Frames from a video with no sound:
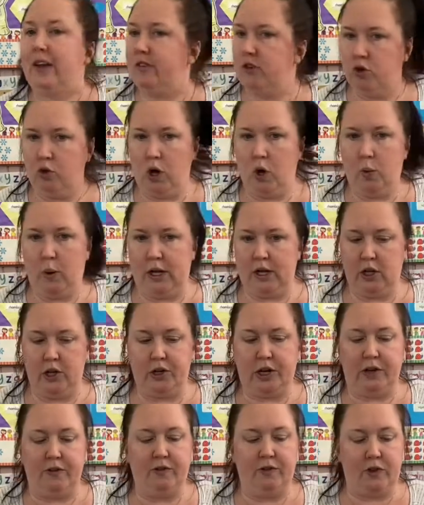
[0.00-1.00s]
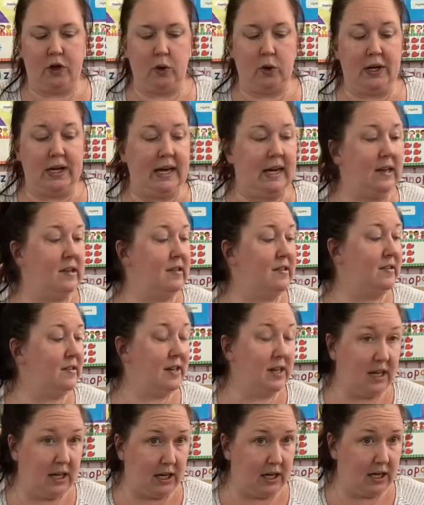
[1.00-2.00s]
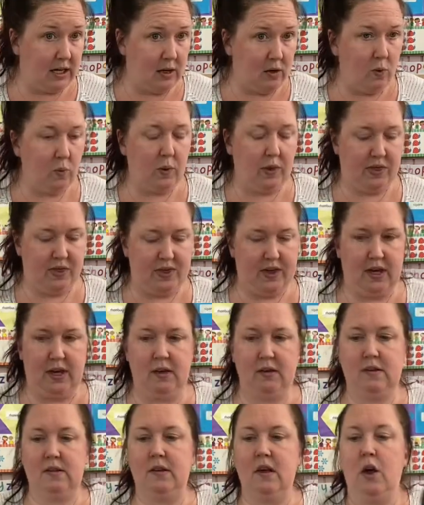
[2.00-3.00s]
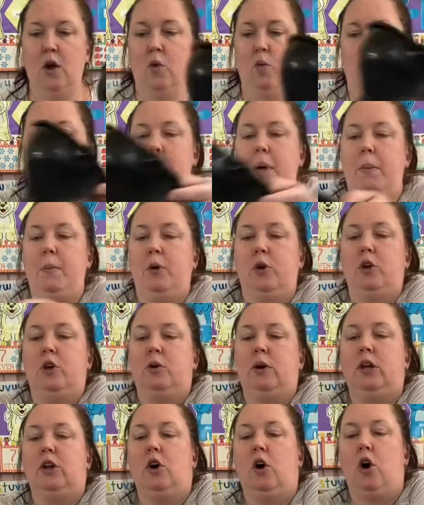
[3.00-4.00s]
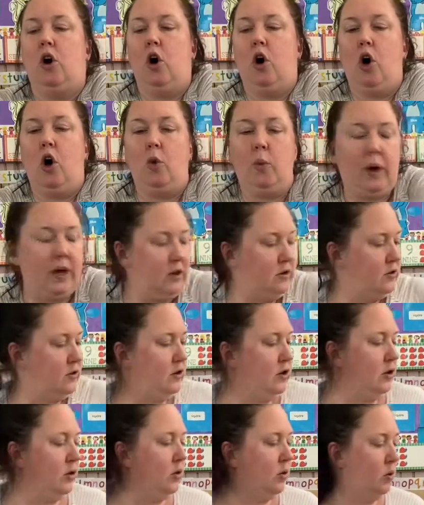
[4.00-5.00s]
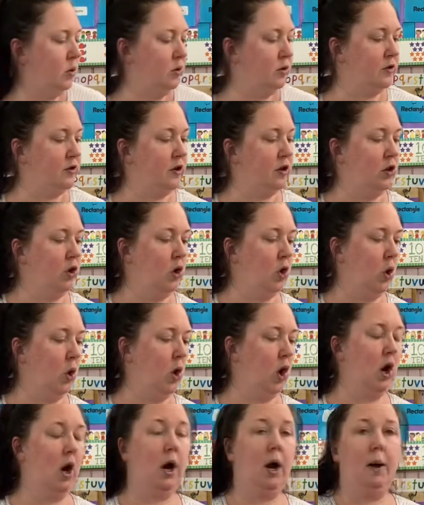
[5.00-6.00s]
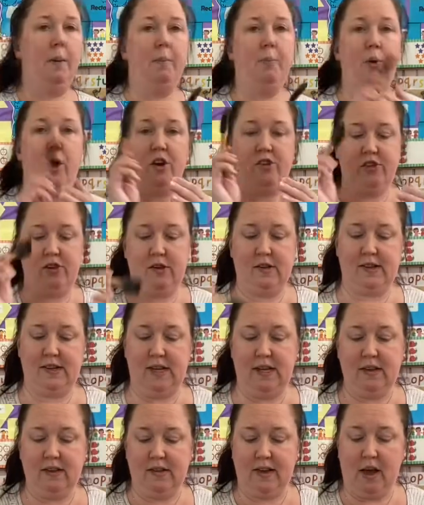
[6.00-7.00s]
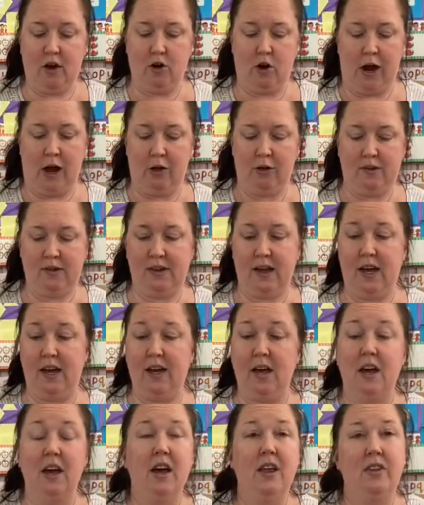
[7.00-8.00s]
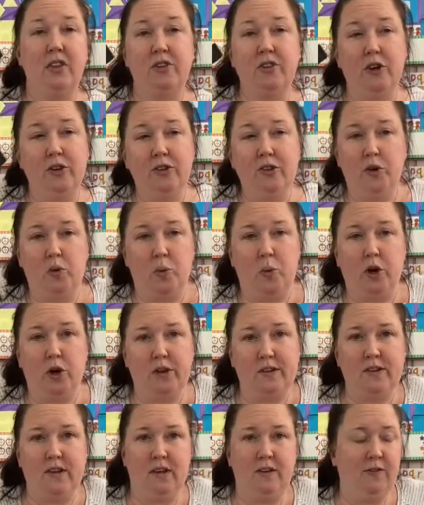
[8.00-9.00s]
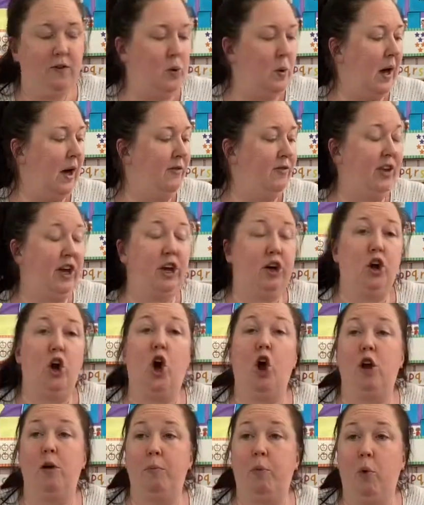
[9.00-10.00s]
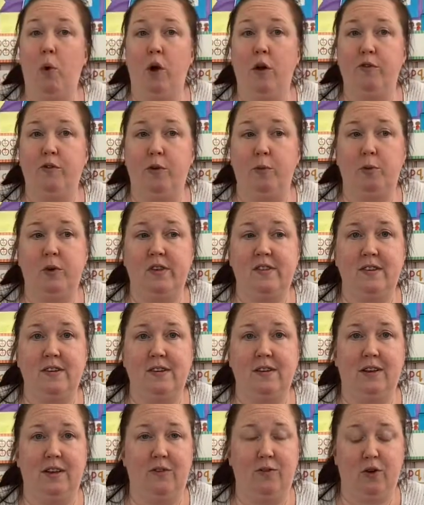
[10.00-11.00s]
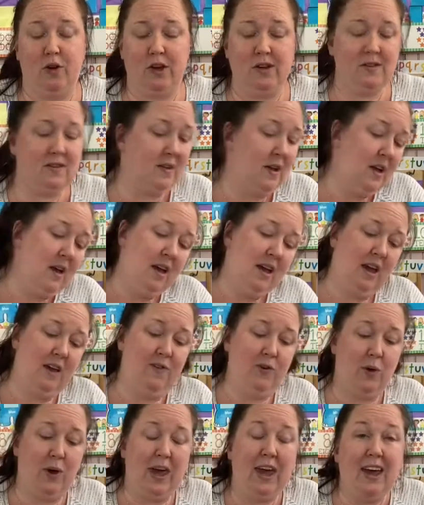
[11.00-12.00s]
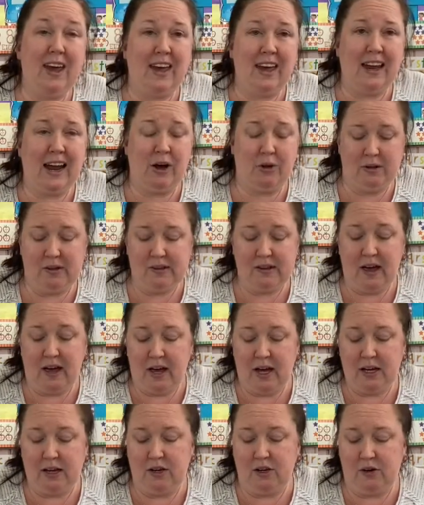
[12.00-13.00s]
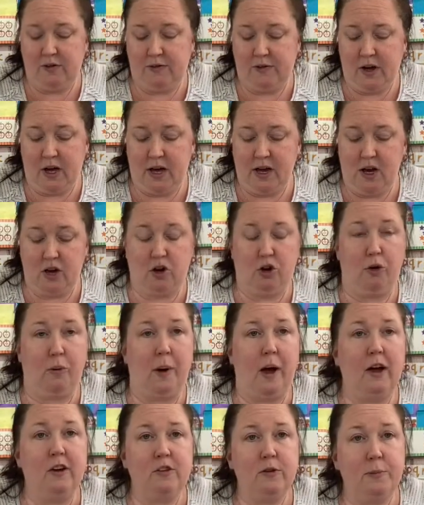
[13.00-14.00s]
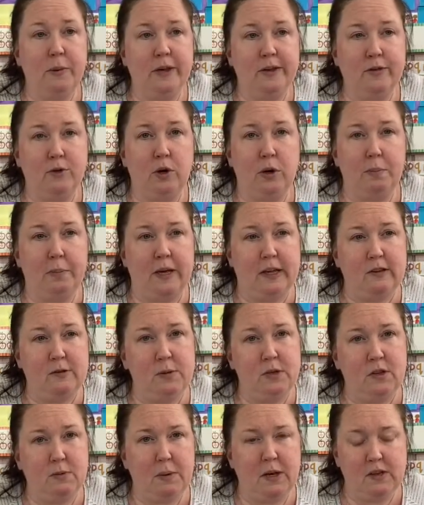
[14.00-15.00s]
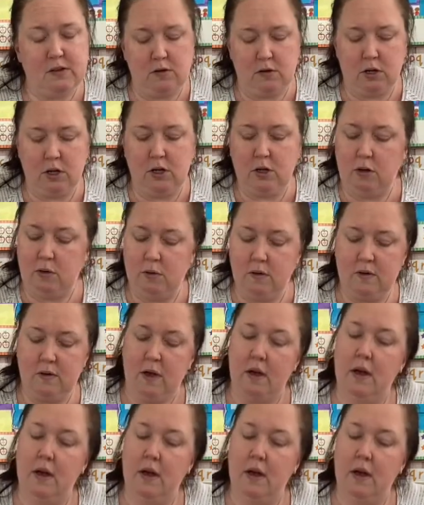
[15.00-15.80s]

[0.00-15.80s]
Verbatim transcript: a great way to look at floating and sinking with things. Remember, you can always use your brushes inside or outside. This also works if you have like cardboard from recent deliveries. If you can't get outside and you've got a garage space or a basement space you can use,